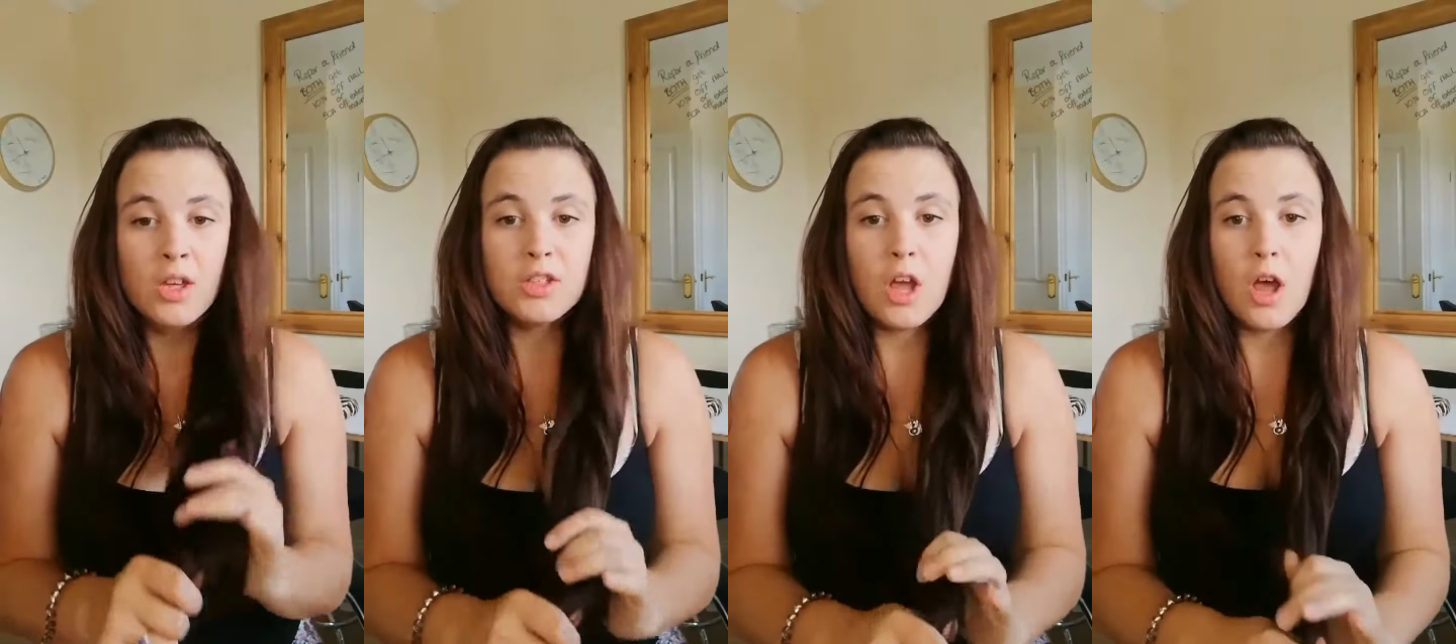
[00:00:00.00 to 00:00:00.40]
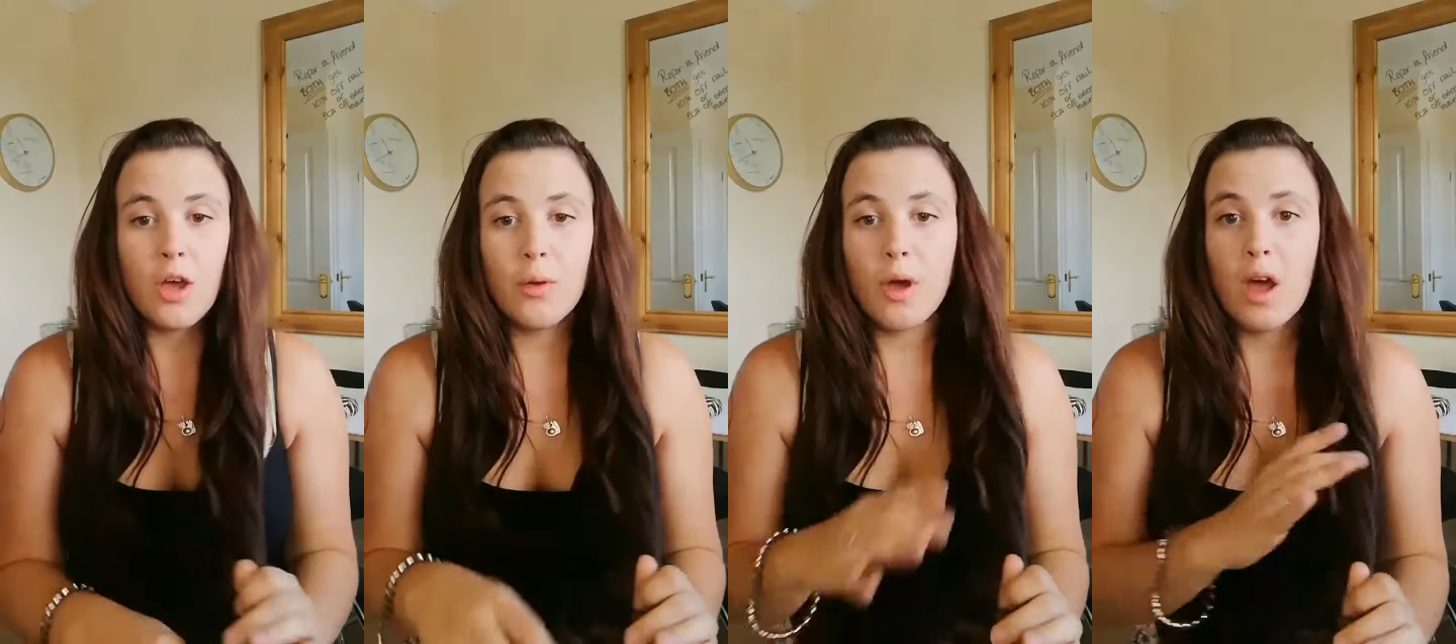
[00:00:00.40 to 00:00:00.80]
So
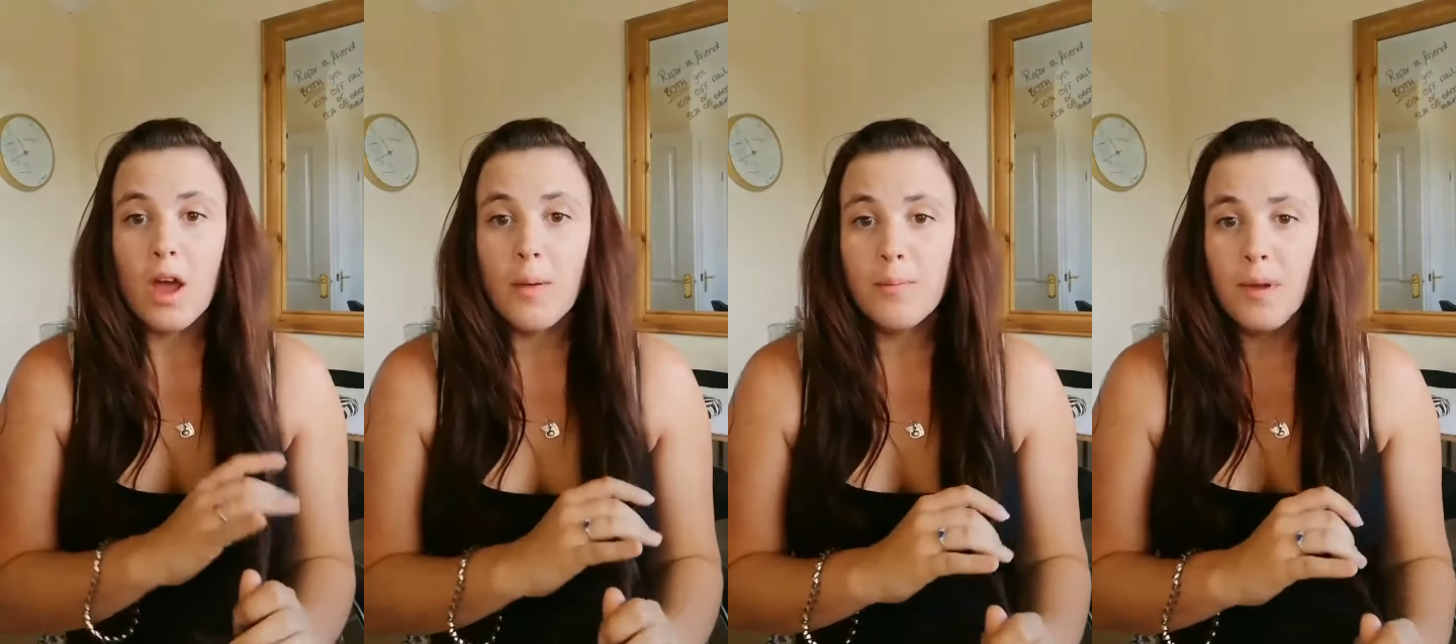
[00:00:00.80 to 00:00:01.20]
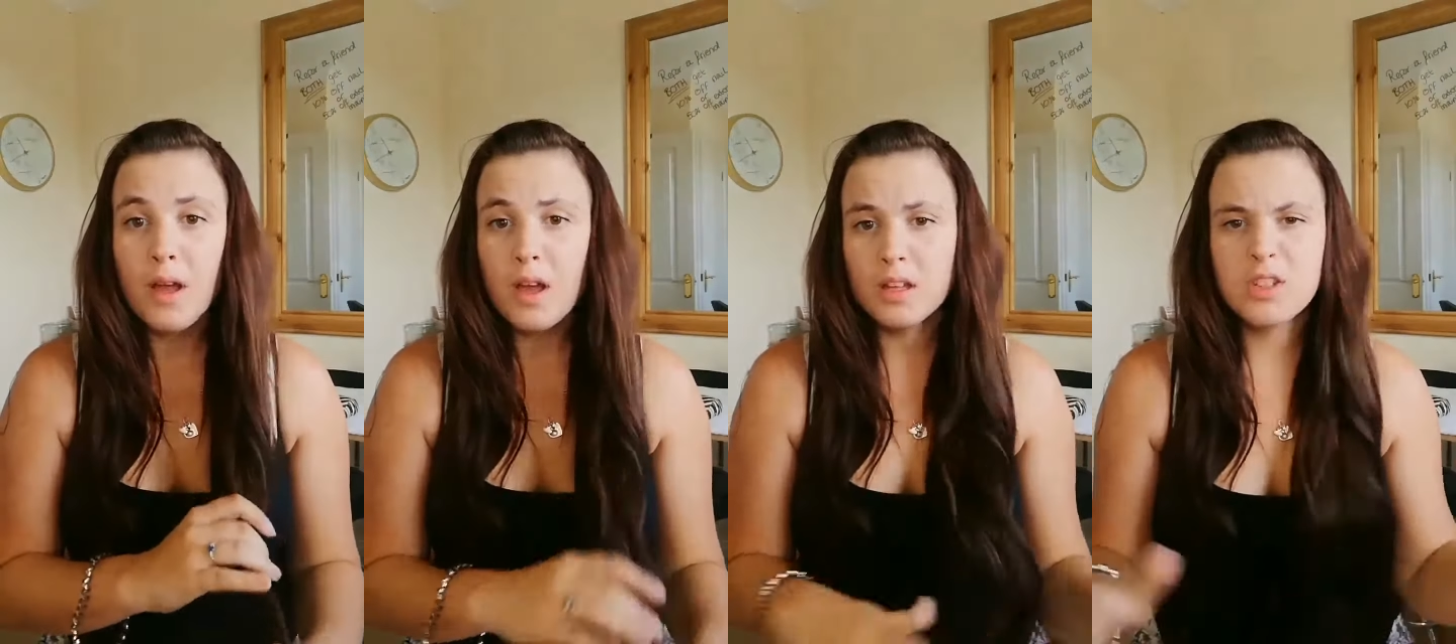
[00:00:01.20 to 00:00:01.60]

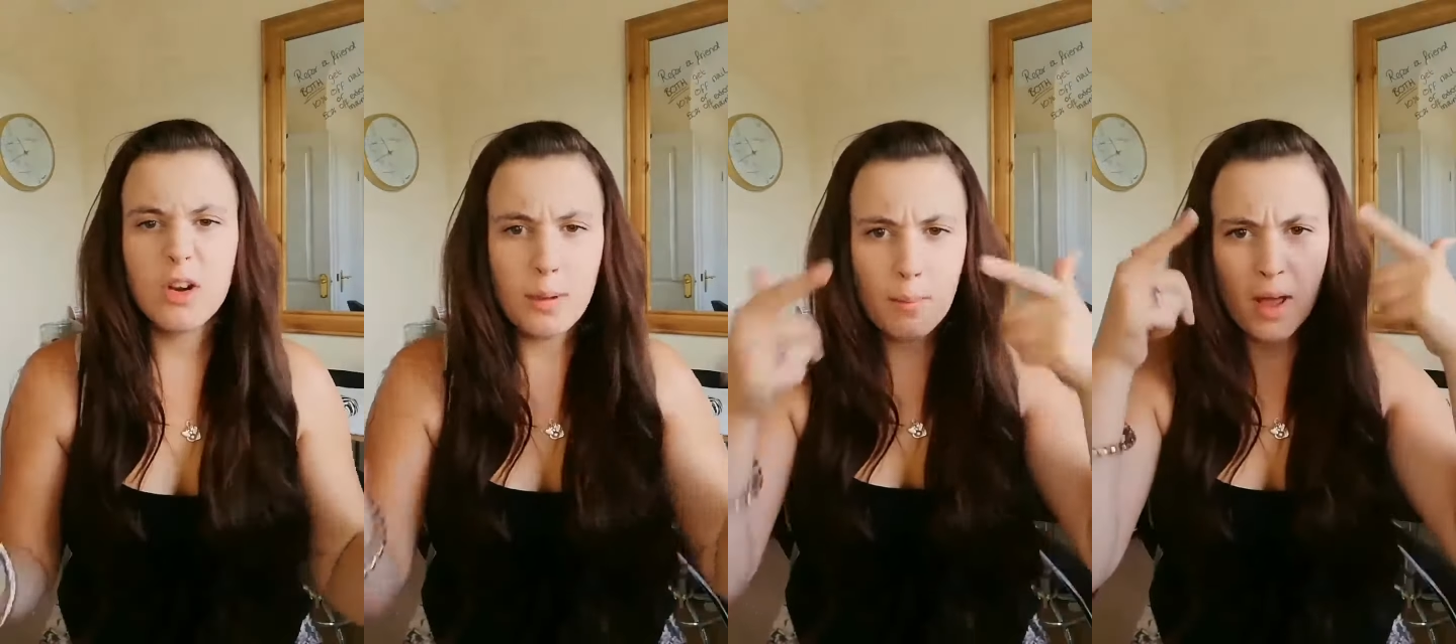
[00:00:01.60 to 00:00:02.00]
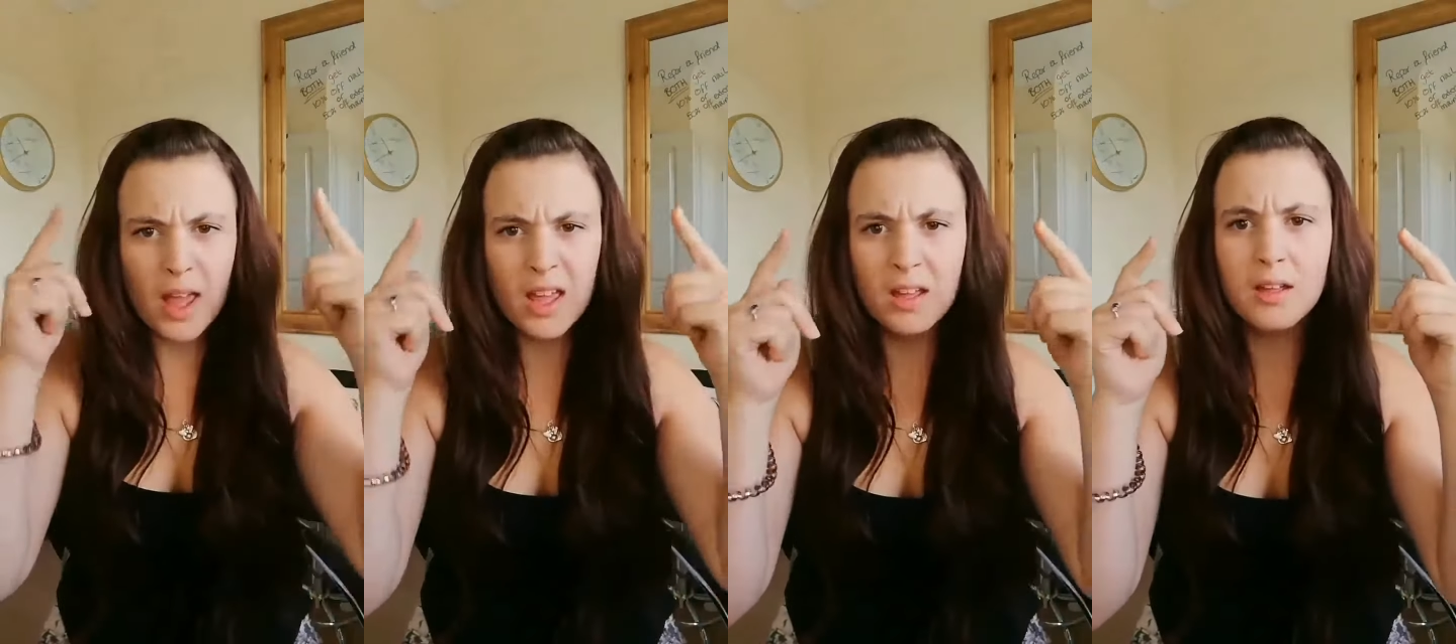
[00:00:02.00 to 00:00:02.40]
sorry about my